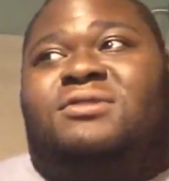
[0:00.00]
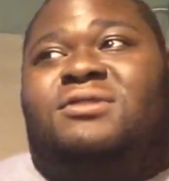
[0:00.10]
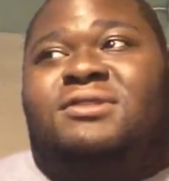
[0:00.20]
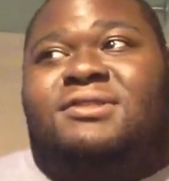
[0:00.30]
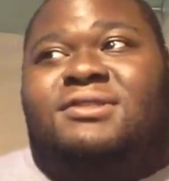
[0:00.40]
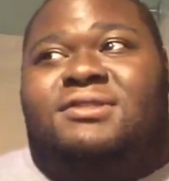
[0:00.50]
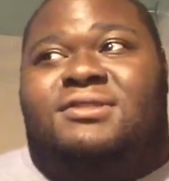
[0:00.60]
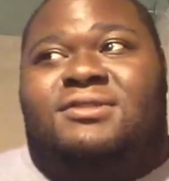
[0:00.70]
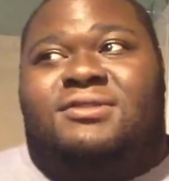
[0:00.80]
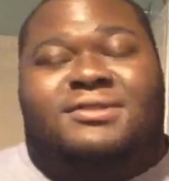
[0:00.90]

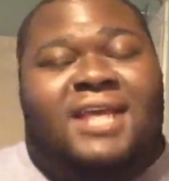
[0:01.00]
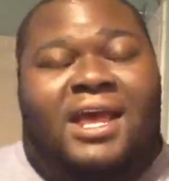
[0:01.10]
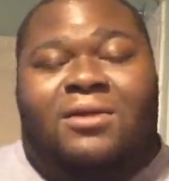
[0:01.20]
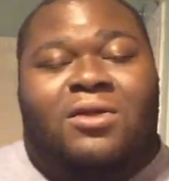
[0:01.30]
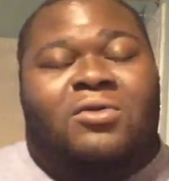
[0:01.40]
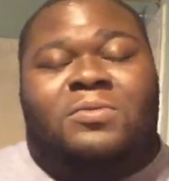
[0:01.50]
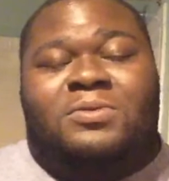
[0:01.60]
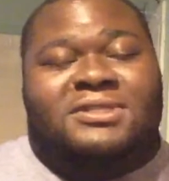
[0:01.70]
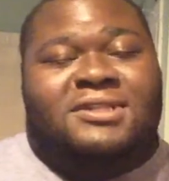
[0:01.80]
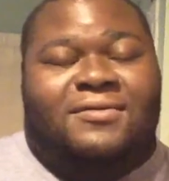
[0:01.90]
this
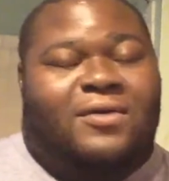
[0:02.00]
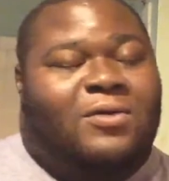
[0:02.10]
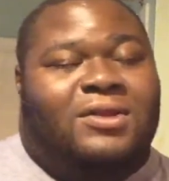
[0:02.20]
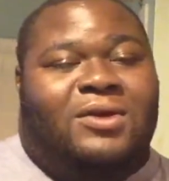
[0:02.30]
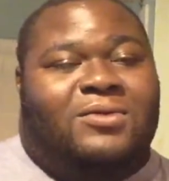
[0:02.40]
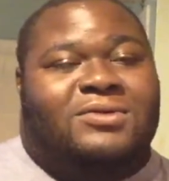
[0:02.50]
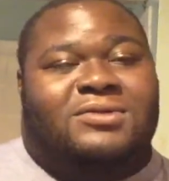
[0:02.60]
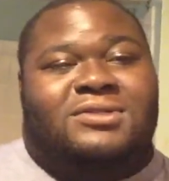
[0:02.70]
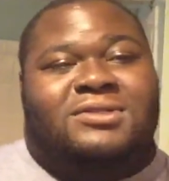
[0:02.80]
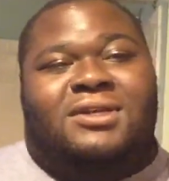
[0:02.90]
downloadable stuff, only
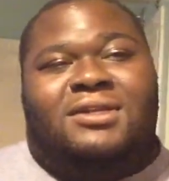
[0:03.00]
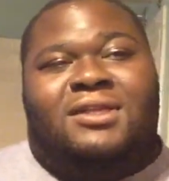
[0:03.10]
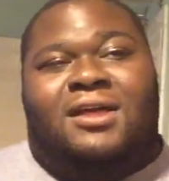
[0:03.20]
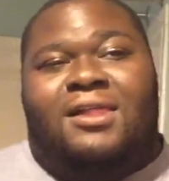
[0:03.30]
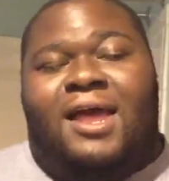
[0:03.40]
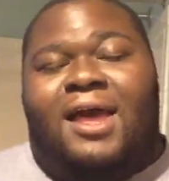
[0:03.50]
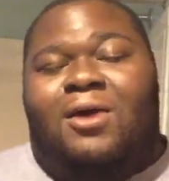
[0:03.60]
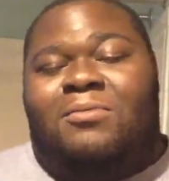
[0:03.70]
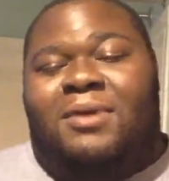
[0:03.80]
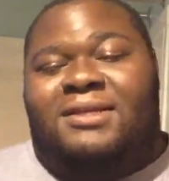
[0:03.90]
on the
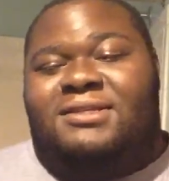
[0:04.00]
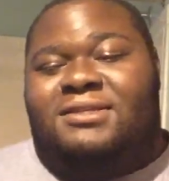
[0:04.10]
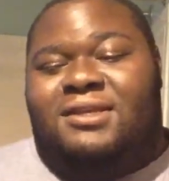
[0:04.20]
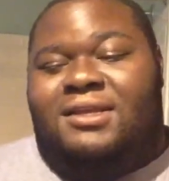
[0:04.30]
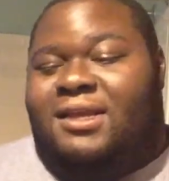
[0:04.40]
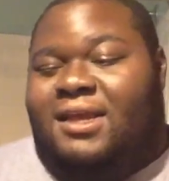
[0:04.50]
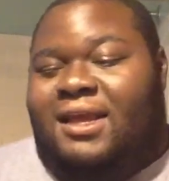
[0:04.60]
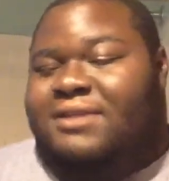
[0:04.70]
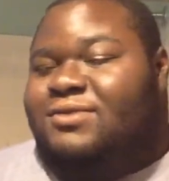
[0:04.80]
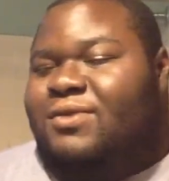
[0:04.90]
cloud. Basically,
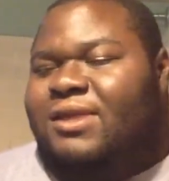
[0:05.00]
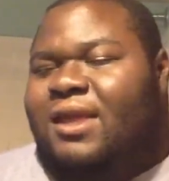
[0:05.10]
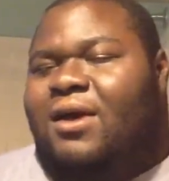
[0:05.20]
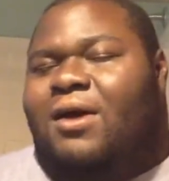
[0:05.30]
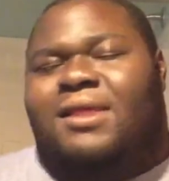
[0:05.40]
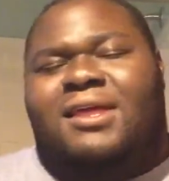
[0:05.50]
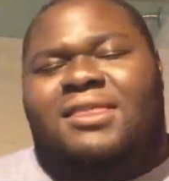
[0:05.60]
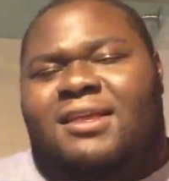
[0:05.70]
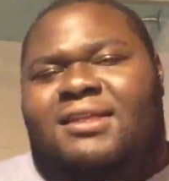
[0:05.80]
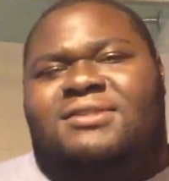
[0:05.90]
that's what they call it. I
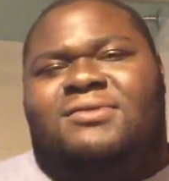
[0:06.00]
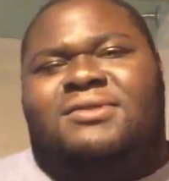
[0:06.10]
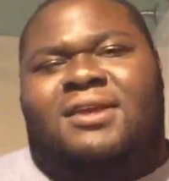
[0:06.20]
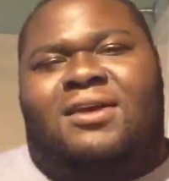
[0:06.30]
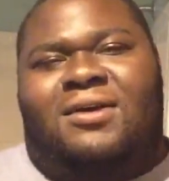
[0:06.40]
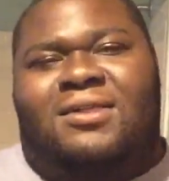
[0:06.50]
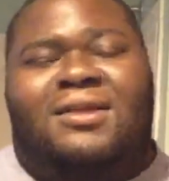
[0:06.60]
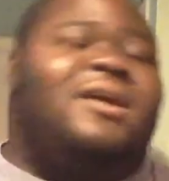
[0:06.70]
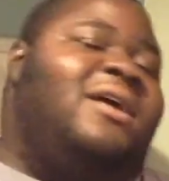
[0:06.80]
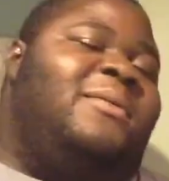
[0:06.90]
think that's what they call it.
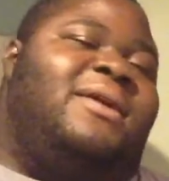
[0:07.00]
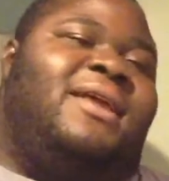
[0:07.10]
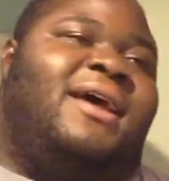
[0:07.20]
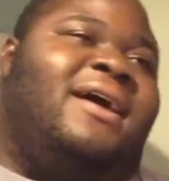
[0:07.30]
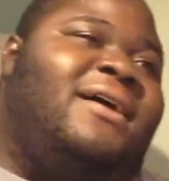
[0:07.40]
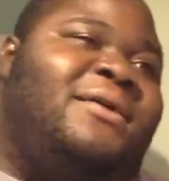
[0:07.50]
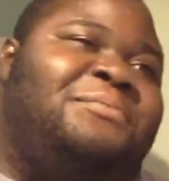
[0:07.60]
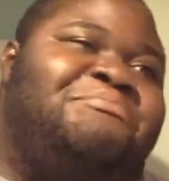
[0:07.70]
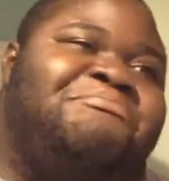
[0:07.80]
But yeah,